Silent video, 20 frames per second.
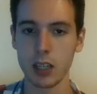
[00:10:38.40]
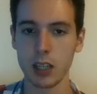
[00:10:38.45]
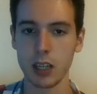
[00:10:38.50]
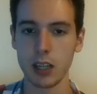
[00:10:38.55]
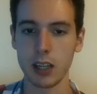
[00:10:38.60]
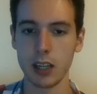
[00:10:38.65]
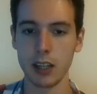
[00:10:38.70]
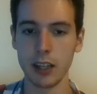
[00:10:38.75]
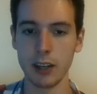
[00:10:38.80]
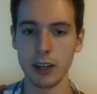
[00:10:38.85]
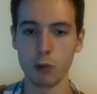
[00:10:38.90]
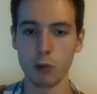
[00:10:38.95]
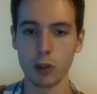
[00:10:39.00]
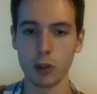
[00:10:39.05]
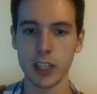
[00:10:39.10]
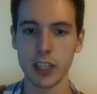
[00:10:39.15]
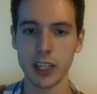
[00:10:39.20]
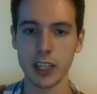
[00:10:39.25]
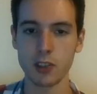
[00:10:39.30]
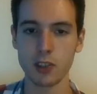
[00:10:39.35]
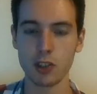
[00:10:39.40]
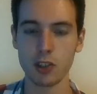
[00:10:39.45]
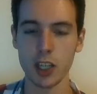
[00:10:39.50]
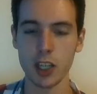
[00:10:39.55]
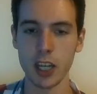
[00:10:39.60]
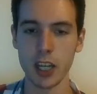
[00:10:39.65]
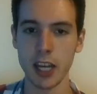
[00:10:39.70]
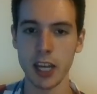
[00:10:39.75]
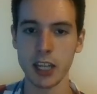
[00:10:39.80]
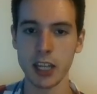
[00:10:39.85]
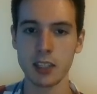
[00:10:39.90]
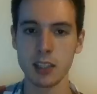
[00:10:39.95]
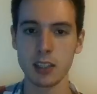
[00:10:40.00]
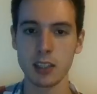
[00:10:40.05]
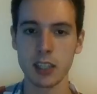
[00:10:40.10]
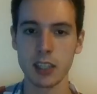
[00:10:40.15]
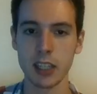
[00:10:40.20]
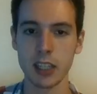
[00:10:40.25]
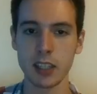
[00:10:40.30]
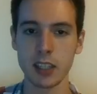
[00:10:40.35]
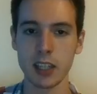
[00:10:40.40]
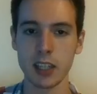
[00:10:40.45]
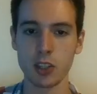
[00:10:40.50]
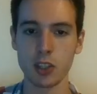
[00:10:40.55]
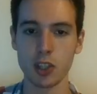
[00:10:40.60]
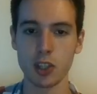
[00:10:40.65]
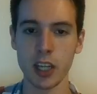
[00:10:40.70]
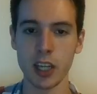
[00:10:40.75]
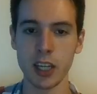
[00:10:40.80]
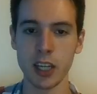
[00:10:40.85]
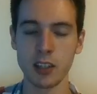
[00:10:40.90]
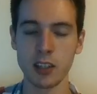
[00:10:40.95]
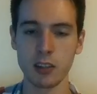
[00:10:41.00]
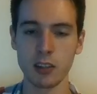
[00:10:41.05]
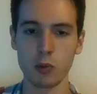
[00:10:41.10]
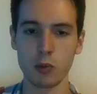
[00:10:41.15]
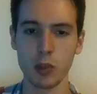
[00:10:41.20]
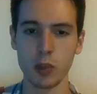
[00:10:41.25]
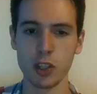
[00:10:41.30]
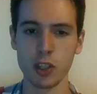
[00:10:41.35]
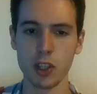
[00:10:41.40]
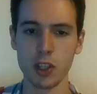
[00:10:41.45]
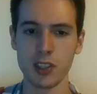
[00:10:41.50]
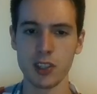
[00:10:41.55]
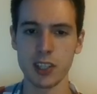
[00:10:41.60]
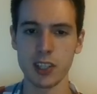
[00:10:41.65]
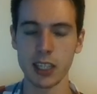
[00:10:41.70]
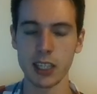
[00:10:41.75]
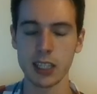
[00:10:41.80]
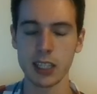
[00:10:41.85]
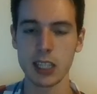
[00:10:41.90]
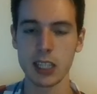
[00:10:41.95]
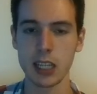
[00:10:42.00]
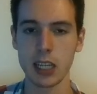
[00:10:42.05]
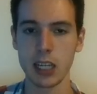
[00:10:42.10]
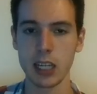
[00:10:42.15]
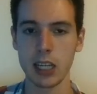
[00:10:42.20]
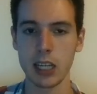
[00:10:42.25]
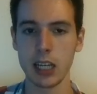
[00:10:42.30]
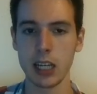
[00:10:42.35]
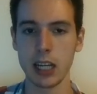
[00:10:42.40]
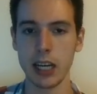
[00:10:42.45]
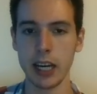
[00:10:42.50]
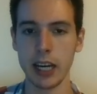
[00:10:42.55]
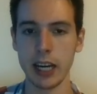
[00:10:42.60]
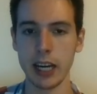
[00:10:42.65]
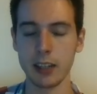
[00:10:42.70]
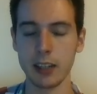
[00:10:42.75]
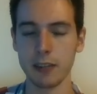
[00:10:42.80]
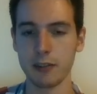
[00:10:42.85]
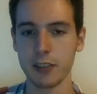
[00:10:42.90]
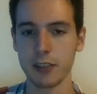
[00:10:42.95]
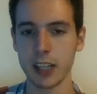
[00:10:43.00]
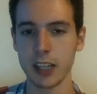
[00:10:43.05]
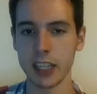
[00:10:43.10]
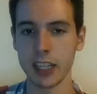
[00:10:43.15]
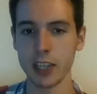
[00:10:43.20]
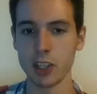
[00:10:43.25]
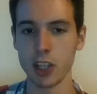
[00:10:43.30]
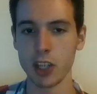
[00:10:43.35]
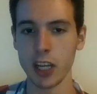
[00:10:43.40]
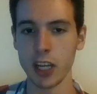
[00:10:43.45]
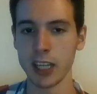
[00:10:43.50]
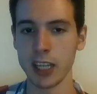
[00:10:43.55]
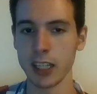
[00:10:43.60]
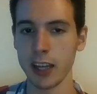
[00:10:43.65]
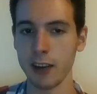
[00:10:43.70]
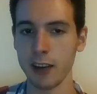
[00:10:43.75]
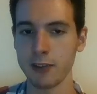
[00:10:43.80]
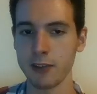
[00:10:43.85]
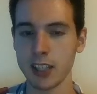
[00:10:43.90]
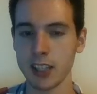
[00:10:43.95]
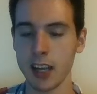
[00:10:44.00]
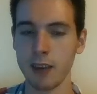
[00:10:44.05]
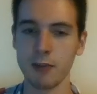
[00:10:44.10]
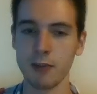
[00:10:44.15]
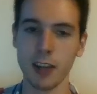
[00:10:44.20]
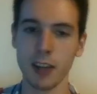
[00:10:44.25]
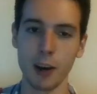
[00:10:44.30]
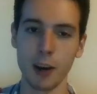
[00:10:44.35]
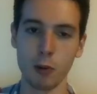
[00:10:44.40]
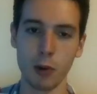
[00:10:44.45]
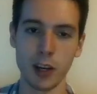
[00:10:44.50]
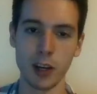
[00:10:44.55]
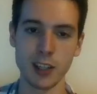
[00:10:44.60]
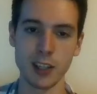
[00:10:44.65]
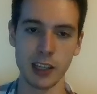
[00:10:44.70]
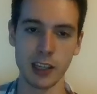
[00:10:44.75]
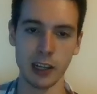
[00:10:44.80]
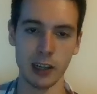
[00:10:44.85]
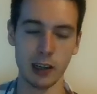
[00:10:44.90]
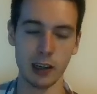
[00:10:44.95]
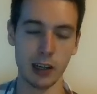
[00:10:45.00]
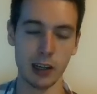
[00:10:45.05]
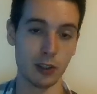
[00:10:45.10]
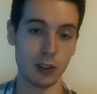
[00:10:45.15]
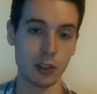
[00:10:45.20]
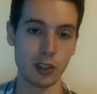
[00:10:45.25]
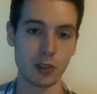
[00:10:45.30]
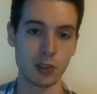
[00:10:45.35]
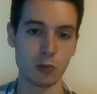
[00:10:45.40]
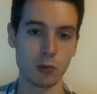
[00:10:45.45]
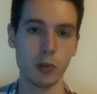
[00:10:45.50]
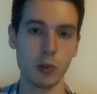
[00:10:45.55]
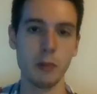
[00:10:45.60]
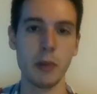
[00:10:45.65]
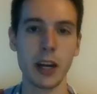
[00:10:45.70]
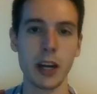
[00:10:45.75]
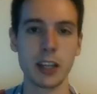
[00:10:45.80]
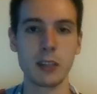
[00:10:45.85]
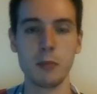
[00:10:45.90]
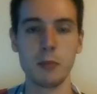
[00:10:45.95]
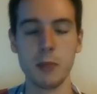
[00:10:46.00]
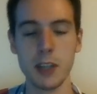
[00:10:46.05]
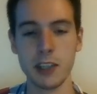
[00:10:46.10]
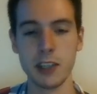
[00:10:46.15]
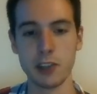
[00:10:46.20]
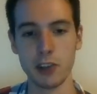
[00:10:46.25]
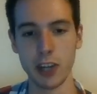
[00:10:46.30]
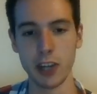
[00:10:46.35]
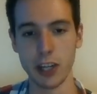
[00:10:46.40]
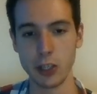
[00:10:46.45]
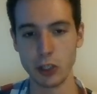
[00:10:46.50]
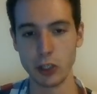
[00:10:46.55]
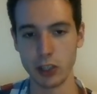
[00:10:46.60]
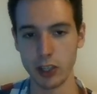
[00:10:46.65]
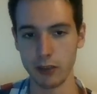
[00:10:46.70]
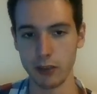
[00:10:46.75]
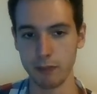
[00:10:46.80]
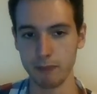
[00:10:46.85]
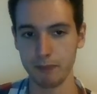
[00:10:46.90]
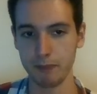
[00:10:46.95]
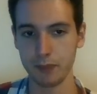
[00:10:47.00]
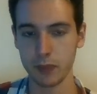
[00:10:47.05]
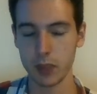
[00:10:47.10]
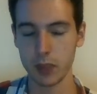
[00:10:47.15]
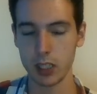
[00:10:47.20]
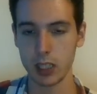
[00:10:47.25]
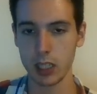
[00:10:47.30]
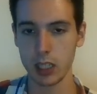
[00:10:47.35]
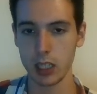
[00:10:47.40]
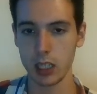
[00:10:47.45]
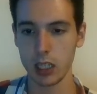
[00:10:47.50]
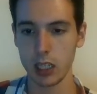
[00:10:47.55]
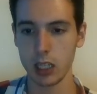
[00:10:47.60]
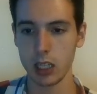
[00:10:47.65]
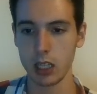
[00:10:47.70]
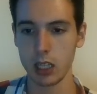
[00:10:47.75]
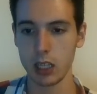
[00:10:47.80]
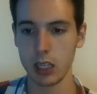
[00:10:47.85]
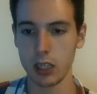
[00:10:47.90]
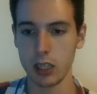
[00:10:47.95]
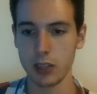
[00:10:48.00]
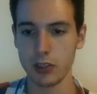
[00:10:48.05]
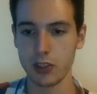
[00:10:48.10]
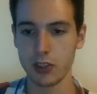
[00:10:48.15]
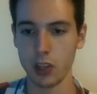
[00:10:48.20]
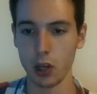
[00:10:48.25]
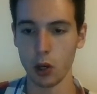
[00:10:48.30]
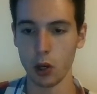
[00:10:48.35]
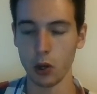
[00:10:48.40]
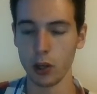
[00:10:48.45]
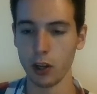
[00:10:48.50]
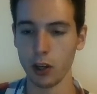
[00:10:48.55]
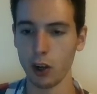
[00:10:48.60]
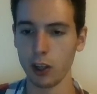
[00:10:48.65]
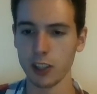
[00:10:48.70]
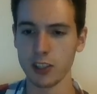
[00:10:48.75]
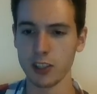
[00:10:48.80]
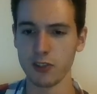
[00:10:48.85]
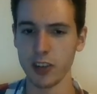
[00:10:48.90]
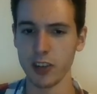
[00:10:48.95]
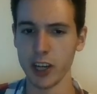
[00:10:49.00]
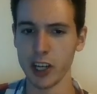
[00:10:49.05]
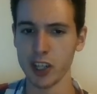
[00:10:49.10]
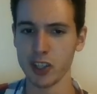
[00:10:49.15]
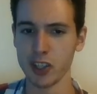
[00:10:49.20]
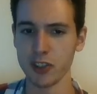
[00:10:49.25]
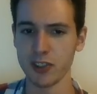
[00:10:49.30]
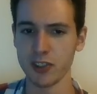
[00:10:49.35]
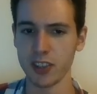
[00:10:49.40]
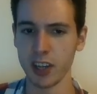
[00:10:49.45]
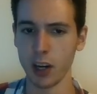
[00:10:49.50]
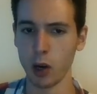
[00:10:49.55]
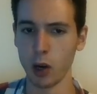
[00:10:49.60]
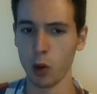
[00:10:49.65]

and rook takes g8, king takes g8, and queen g6. And if king h8, f7, otherwise I'll just win back to peace on h7. So in all these variations I